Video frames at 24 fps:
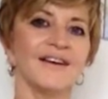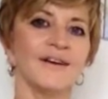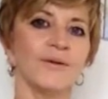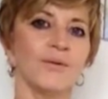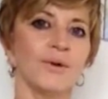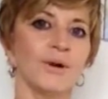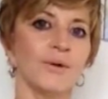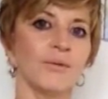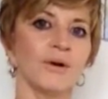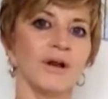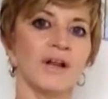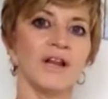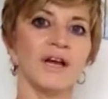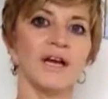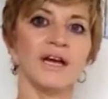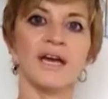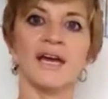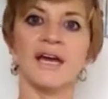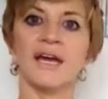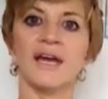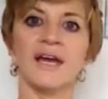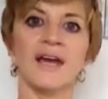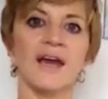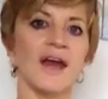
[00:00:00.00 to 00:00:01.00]
we were
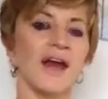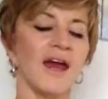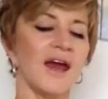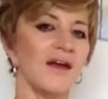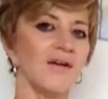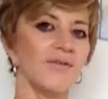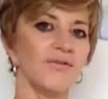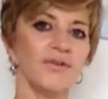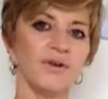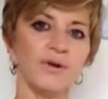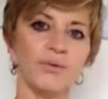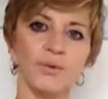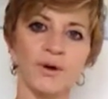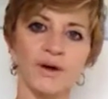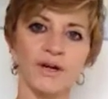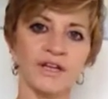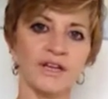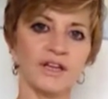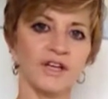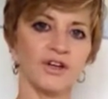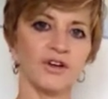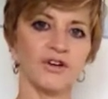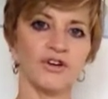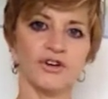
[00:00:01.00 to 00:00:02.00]
lucky.
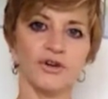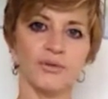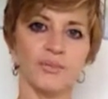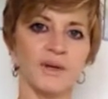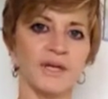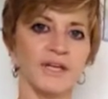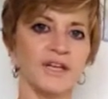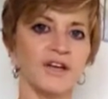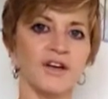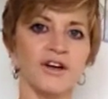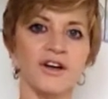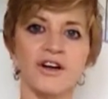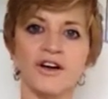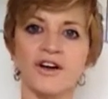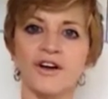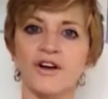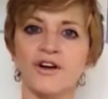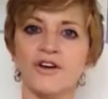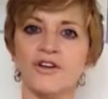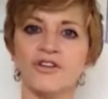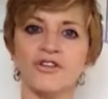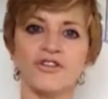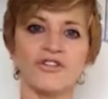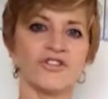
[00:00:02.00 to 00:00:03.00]
Everyone could have been
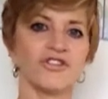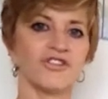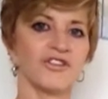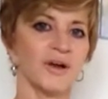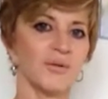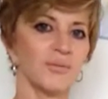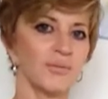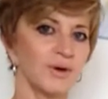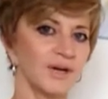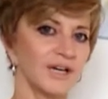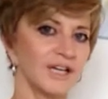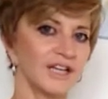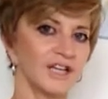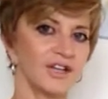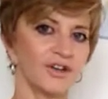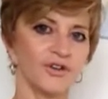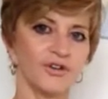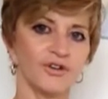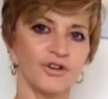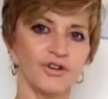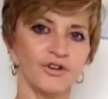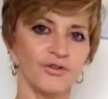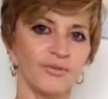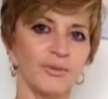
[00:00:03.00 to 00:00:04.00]
hurt, someone
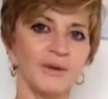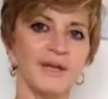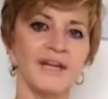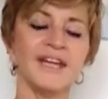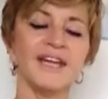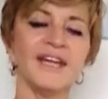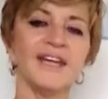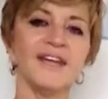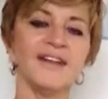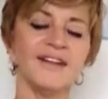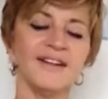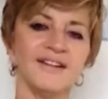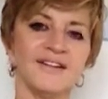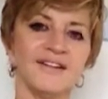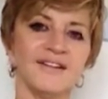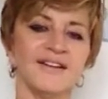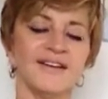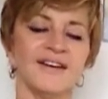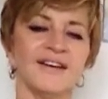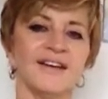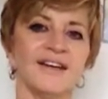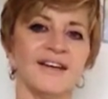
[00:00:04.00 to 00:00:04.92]
could have been killed.